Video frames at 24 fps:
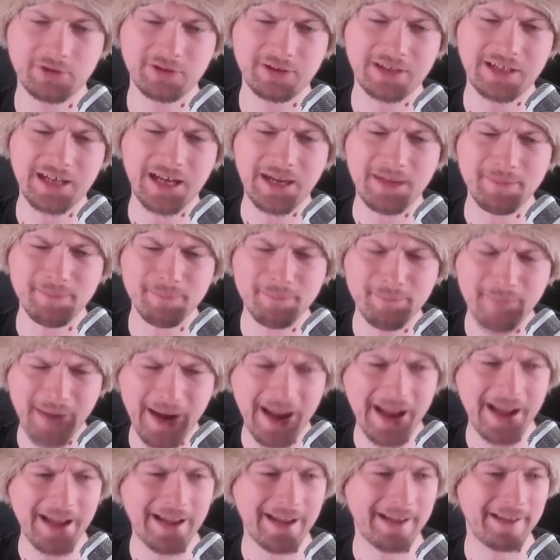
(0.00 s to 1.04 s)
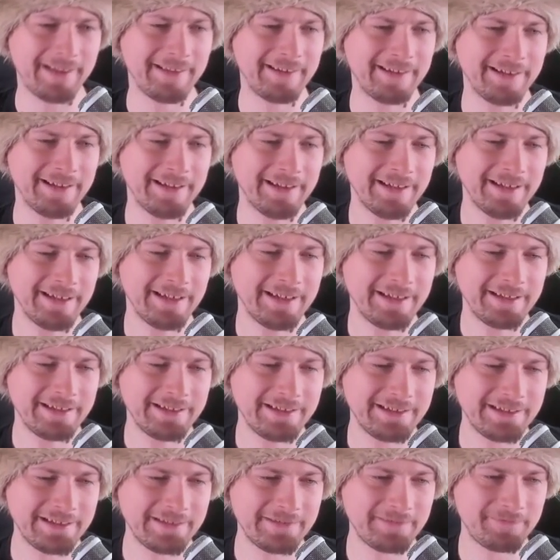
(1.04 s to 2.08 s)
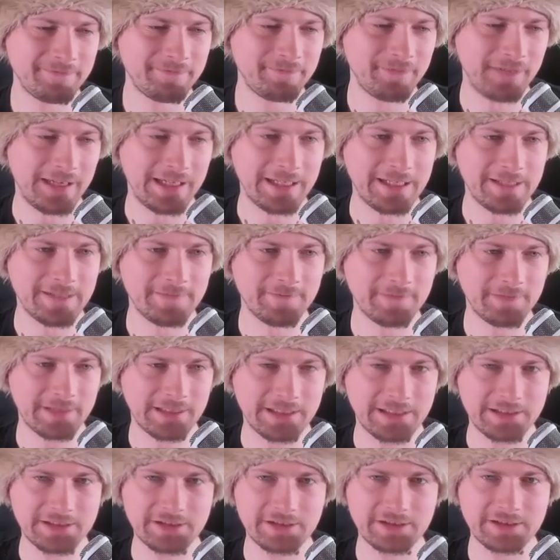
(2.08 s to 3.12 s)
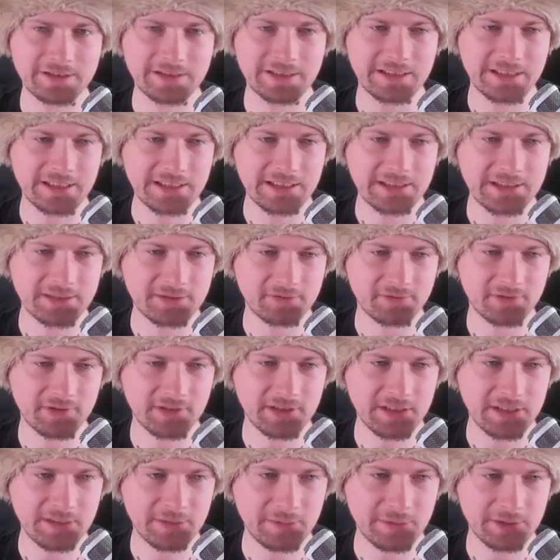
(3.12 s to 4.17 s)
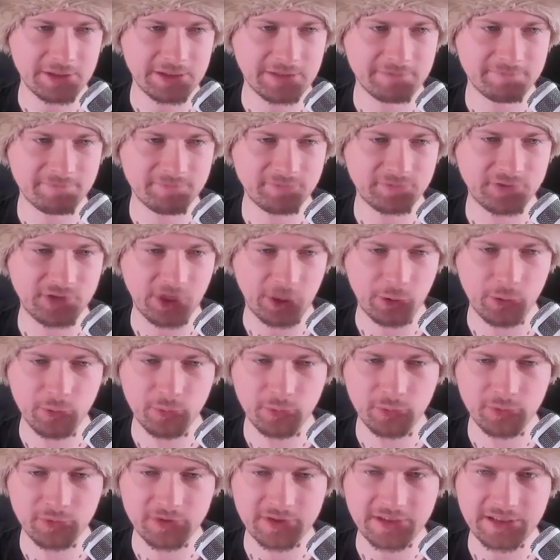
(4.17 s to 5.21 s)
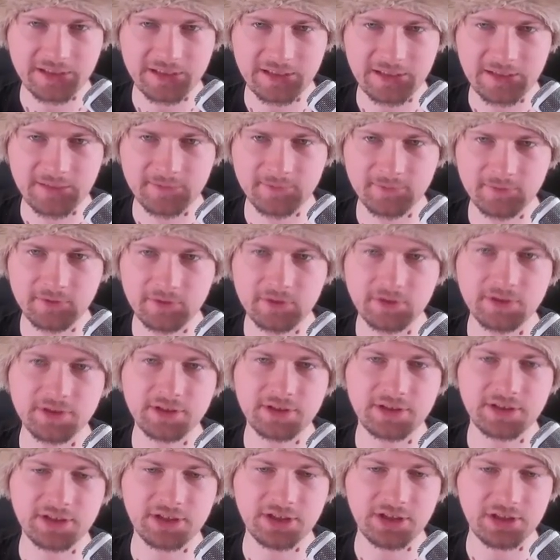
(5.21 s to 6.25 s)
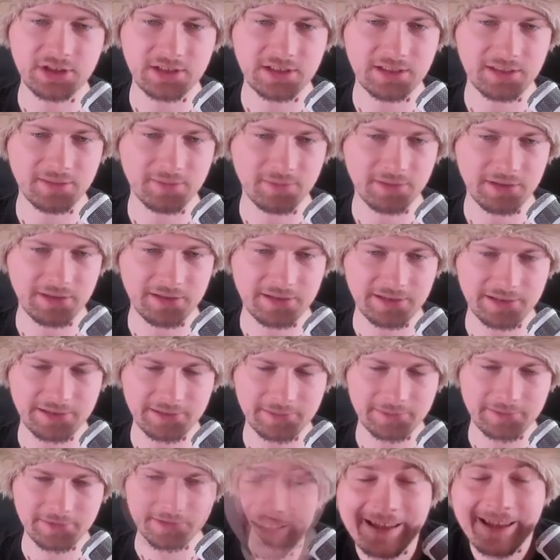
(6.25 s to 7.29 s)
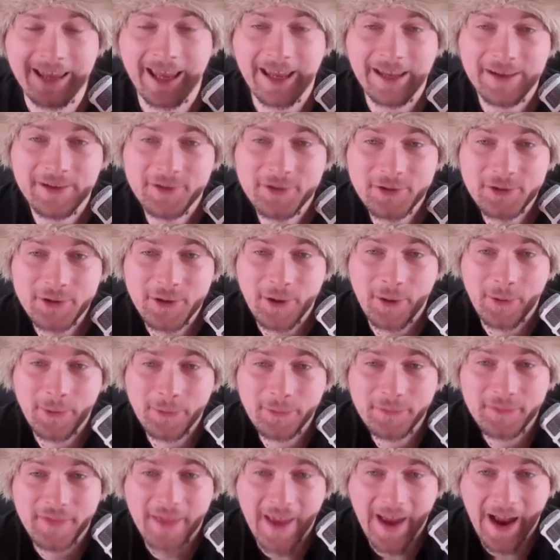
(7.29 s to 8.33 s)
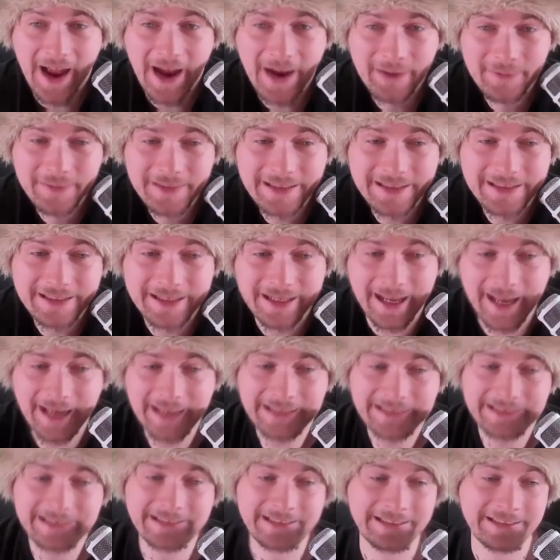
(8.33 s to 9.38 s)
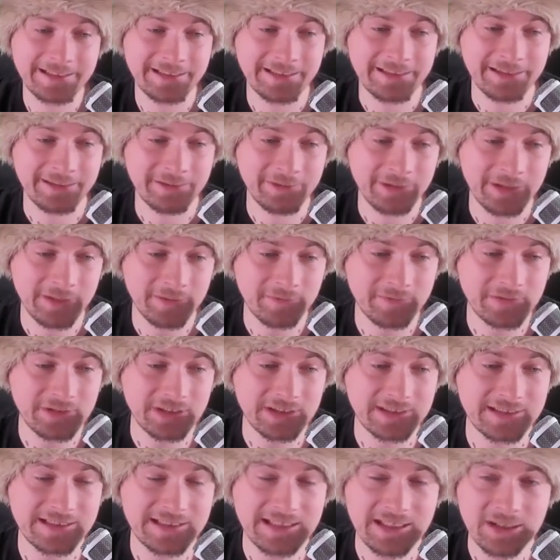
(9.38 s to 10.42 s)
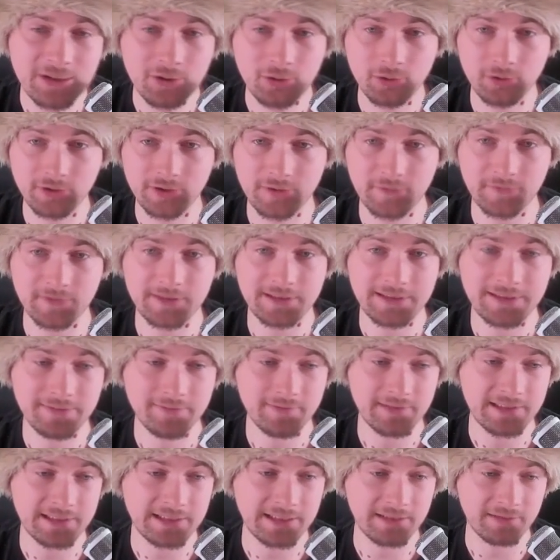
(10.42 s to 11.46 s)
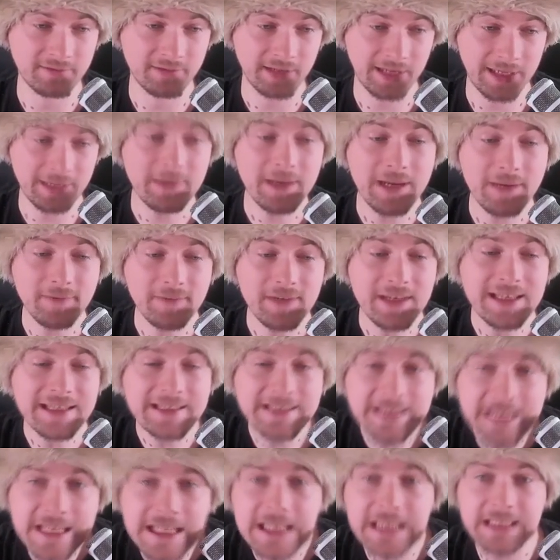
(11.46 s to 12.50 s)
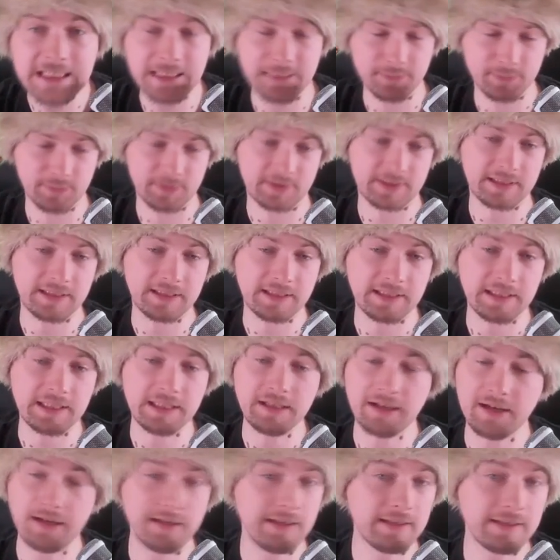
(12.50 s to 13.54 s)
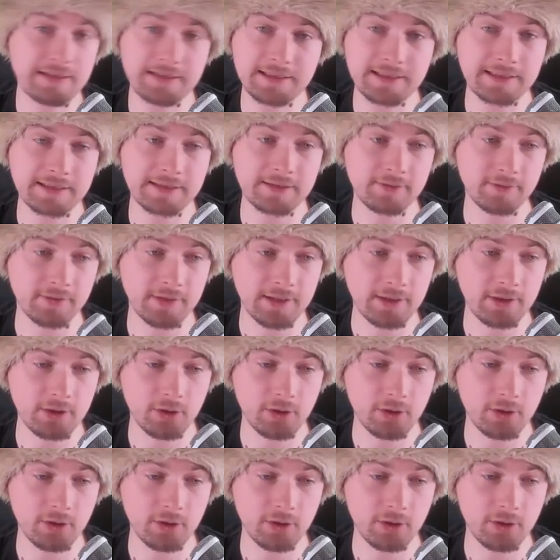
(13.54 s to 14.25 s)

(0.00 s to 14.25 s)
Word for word: Come on! This is five hundred days already while Jaunpur is getting full siege in the meantime. Can you go down at last? You have just zero defensiveness here. I'm having sixty percent here and it's just gonna